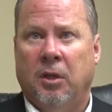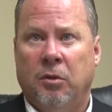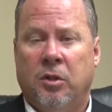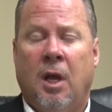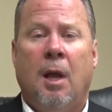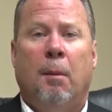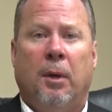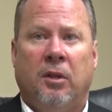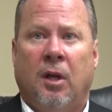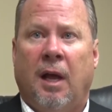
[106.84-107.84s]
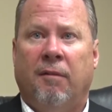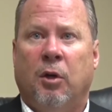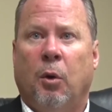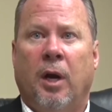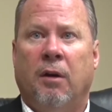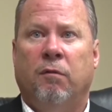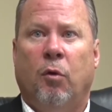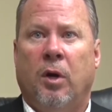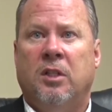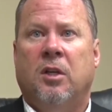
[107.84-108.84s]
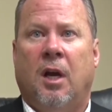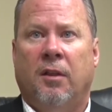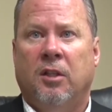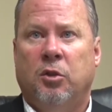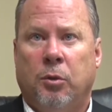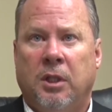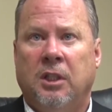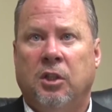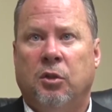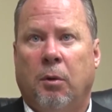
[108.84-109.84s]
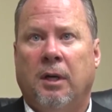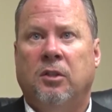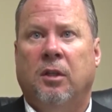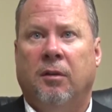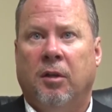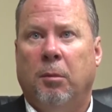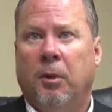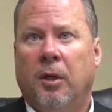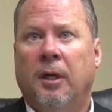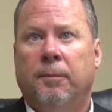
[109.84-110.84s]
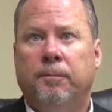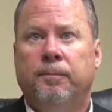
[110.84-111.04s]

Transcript: used, but they'll have a greater voice on the strategic direction of the community.